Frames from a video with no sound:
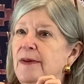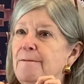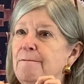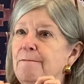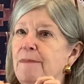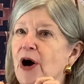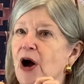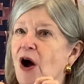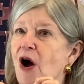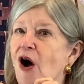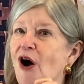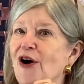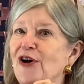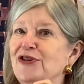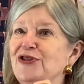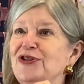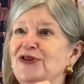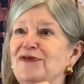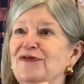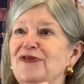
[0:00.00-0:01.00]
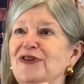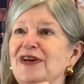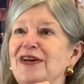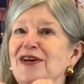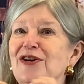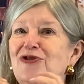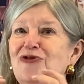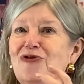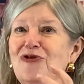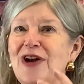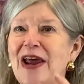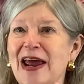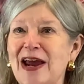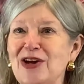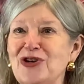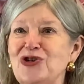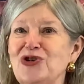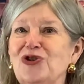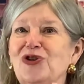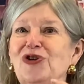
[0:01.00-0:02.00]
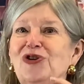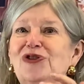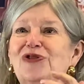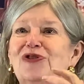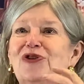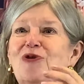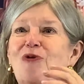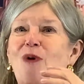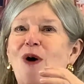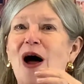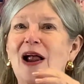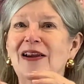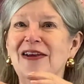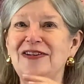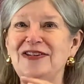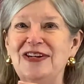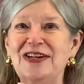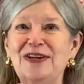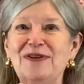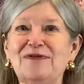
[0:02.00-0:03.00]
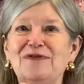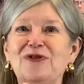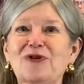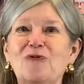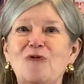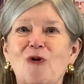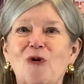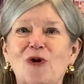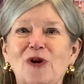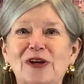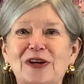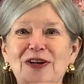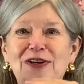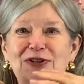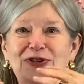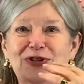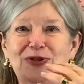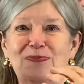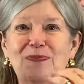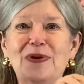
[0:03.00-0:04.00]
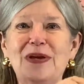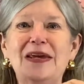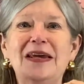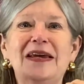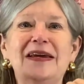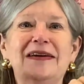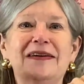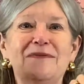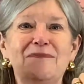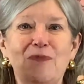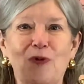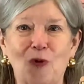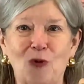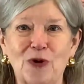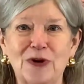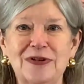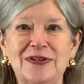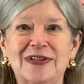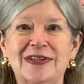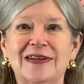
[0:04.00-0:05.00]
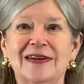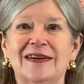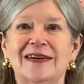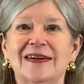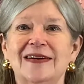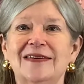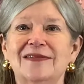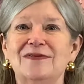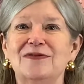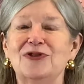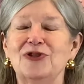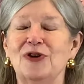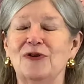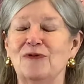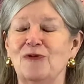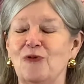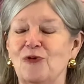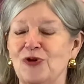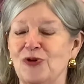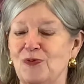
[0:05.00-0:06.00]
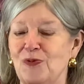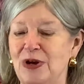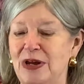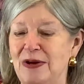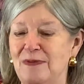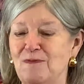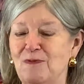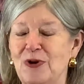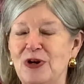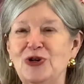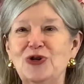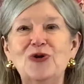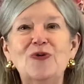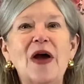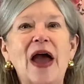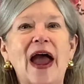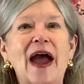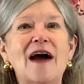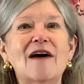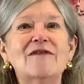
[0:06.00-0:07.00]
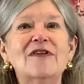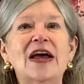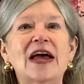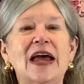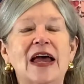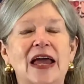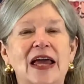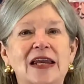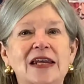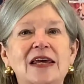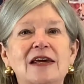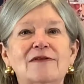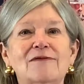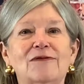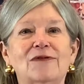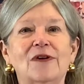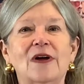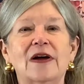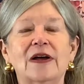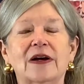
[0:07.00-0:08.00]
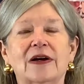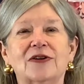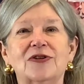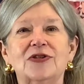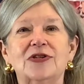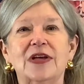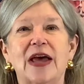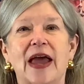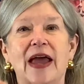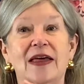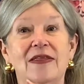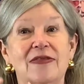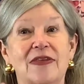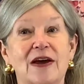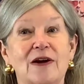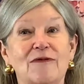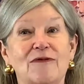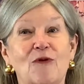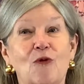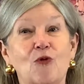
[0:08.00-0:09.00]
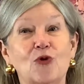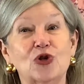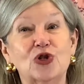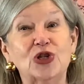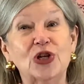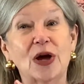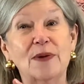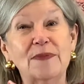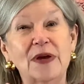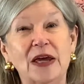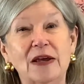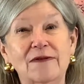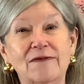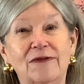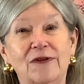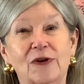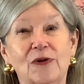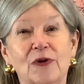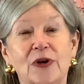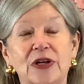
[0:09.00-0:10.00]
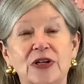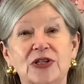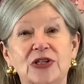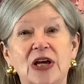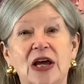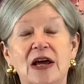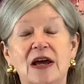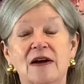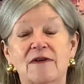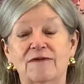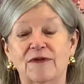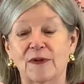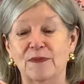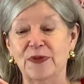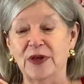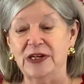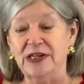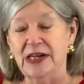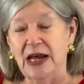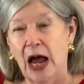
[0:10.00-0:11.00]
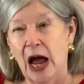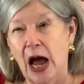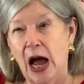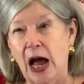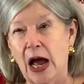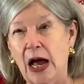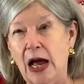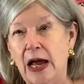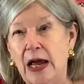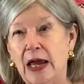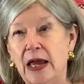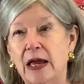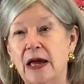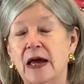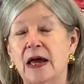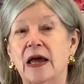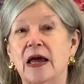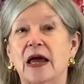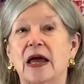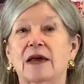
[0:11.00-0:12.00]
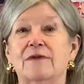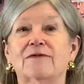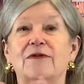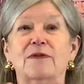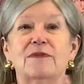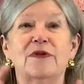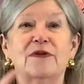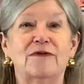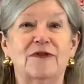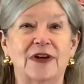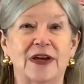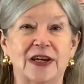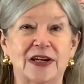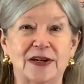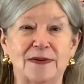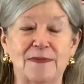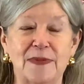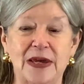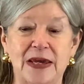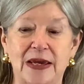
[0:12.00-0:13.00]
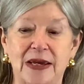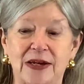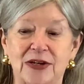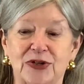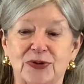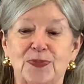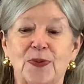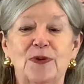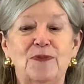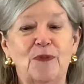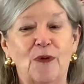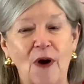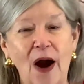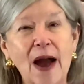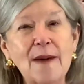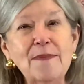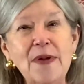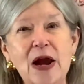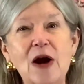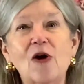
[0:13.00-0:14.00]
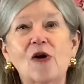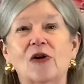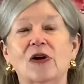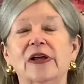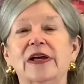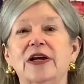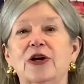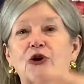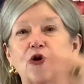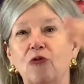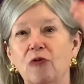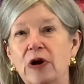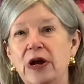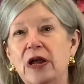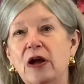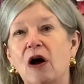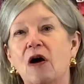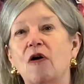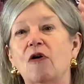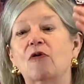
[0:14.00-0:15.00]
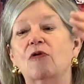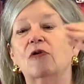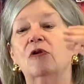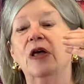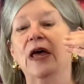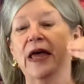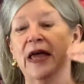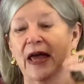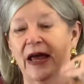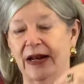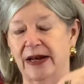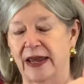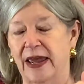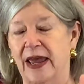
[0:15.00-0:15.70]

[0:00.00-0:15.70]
because of the international quality of New Orleans being a port city and so forth, we do have an influx and therefore some influence from the Thai and from the Vietnamese, but primarily Creole and